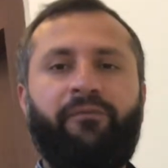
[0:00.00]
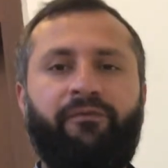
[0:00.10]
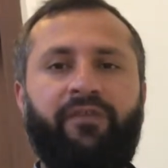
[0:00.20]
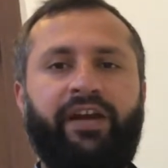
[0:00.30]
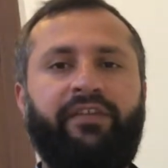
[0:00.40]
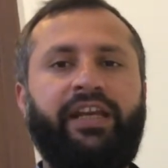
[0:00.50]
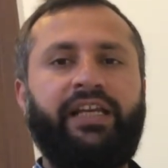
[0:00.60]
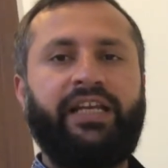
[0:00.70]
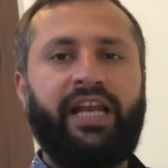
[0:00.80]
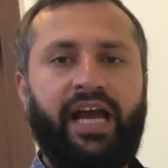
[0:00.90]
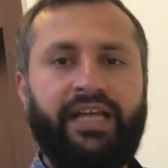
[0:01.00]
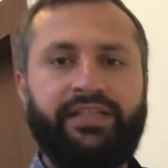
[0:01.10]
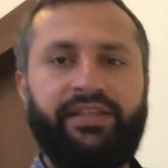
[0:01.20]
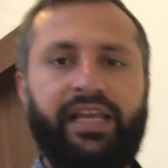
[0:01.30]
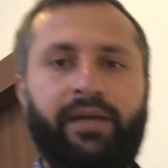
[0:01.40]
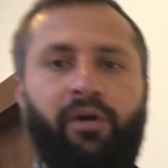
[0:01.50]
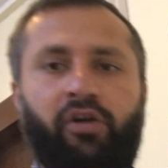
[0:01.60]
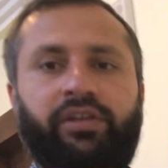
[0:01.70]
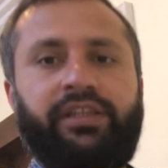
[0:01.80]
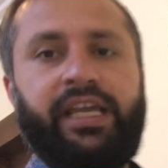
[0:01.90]
very nice thing
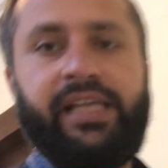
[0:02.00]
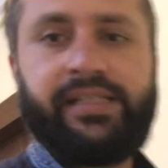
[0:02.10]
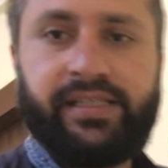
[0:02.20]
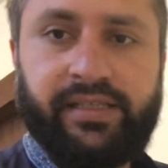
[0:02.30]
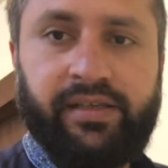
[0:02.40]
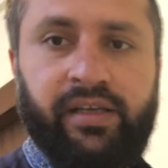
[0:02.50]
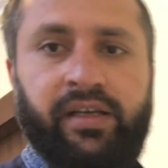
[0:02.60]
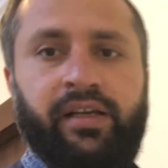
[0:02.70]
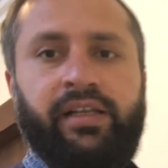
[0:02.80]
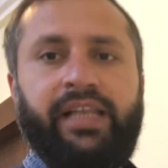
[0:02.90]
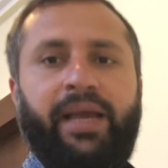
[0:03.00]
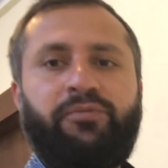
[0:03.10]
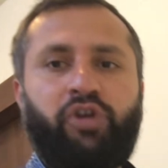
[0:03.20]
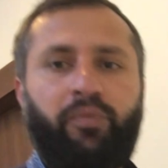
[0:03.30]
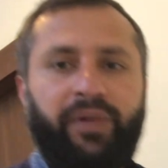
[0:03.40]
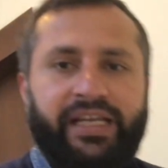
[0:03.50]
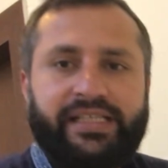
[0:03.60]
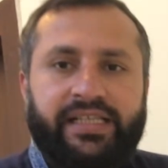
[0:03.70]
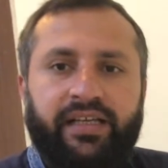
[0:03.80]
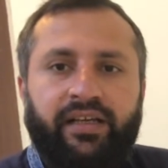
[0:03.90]
about this laptop
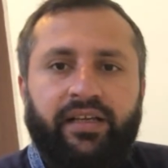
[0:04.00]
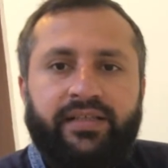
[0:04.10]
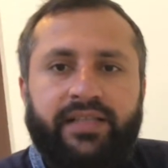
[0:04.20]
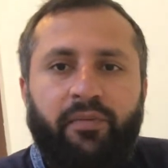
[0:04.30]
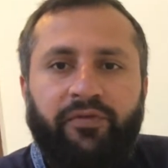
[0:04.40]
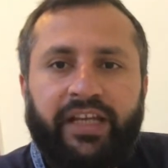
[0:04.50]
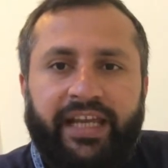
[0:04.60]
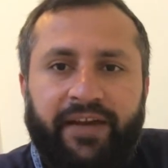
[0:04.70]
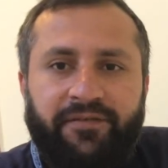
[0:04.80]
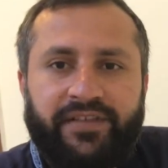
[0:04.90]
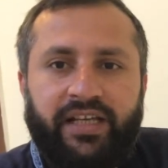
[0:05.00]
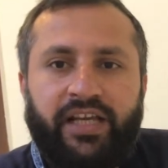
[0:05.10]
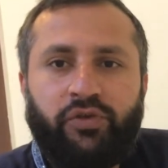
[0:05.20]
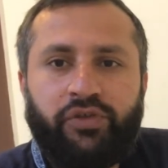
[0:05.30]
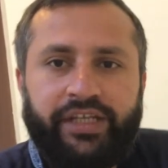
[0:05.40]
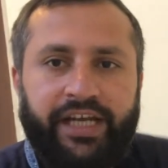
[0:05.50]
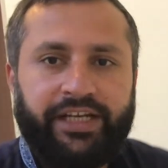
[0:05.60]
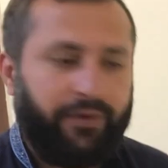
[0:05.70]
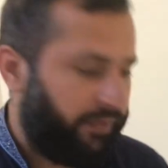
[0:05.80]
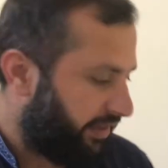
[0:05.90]
is some of the gifts
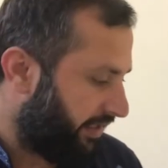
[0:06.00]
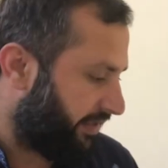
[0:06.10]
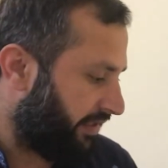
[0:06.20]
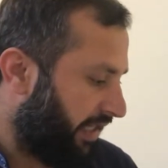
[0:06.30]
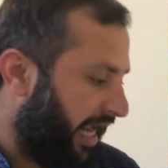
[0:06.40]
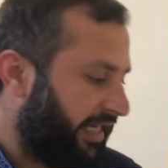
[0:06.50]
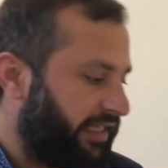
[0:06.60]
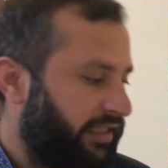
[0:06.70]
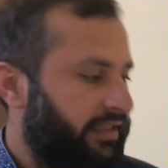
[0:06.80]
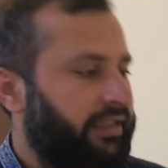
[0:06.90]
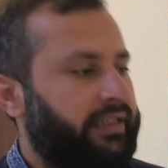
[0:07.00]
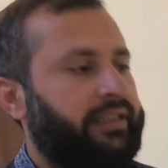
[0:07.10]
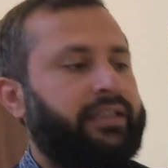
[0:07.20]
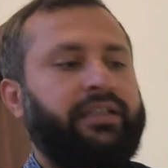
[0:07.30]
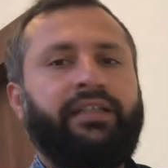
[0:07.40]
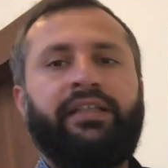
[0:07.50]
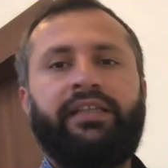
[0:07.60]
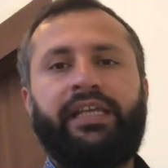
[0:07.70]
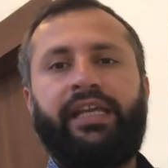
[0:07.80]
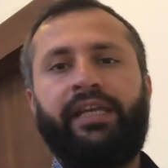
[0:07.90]
associated with this, like
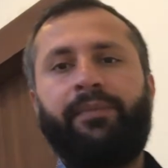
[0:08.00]
the